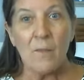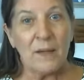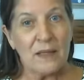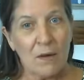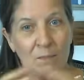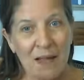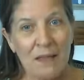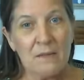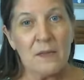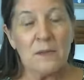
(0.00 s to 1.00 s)
But the
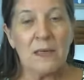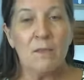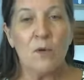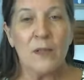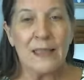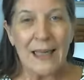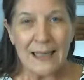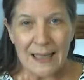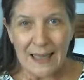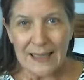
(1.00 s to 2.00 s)
month of September we're
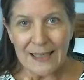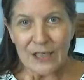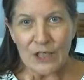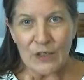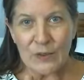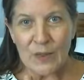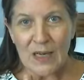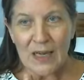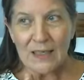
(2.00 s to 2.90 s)
dedicating to